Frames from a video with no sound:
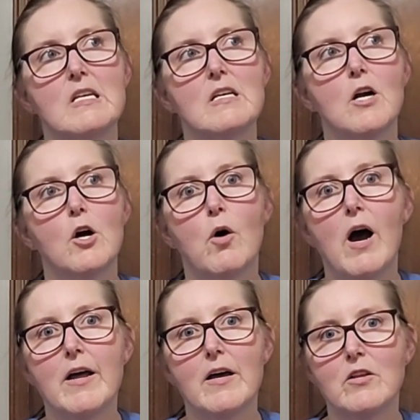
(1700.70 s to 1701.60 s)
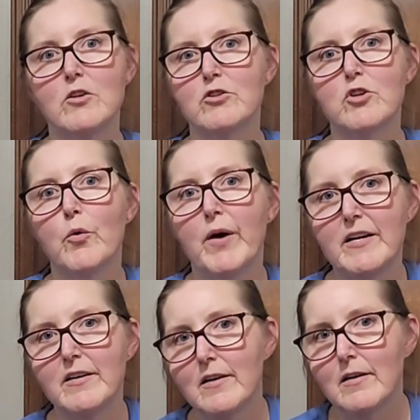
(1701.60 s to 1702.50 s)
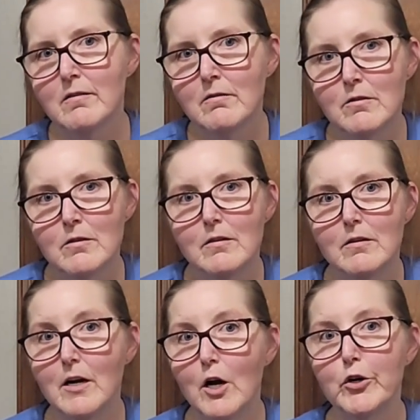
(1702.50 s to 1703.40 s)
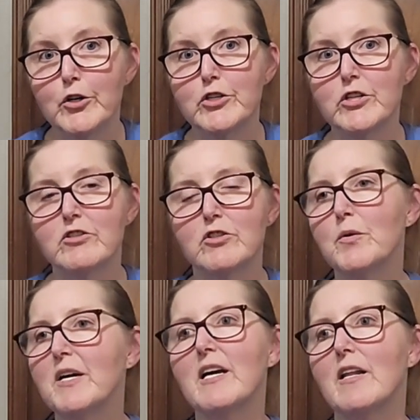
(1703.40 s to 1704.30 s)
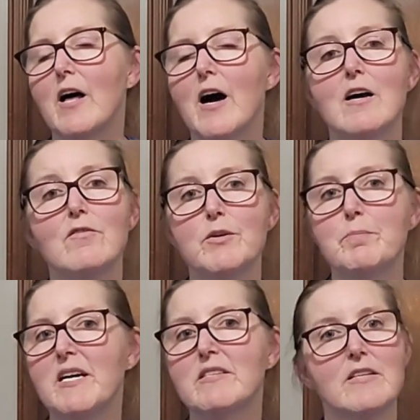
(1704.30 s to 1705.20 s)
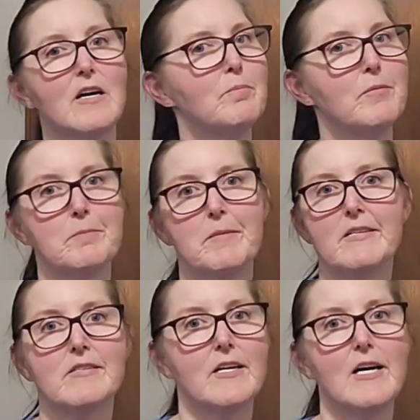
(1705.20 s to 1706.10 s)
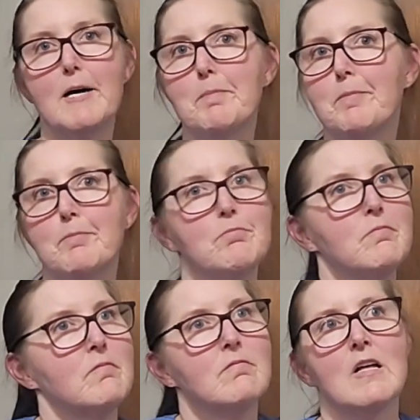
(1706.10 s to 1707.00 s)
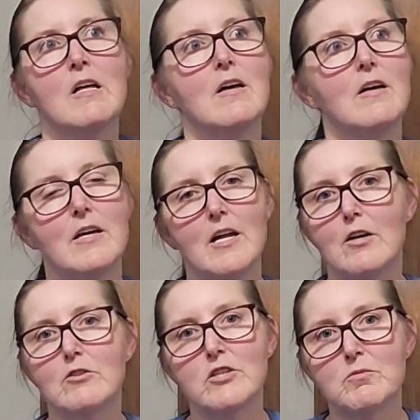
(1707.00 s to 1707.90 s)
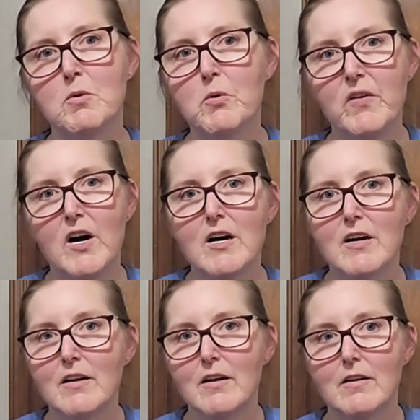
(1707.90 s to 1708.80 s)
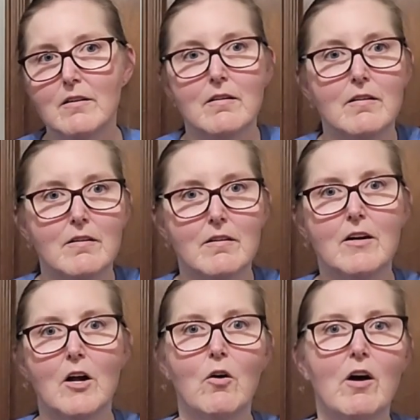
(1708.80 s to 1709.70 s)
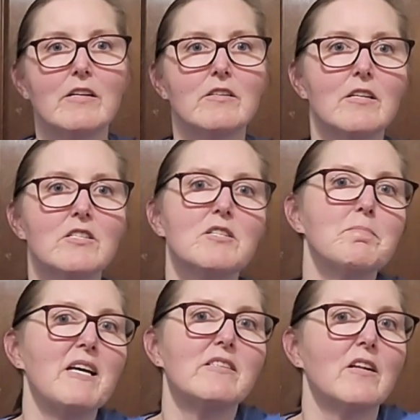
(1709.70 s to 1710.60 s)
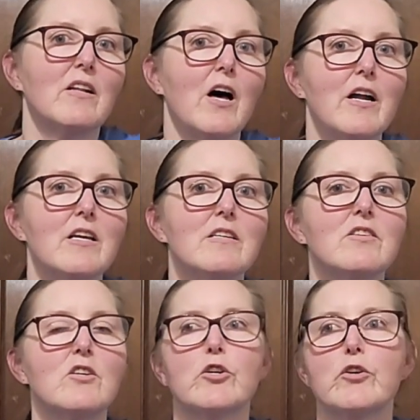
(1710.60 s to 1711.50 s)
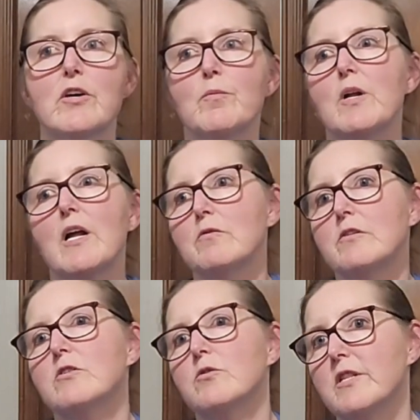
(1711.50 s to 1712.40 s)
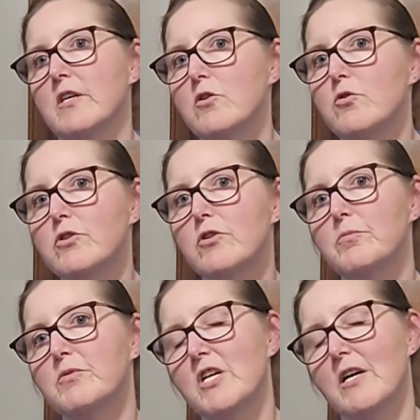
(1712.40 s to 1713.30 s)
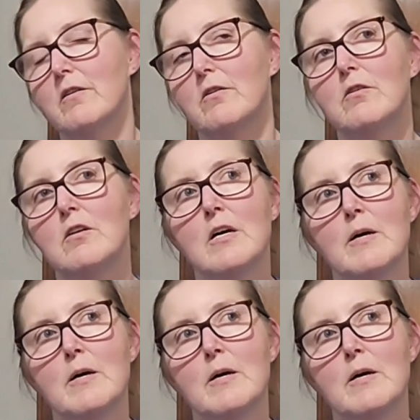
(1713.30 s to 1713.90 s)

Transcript: you know, there's no editing. You know, you're just doing it live. You mess up, you know, just move on. And, you know, it just makes it a lot easier than when I was doing the YouTube channel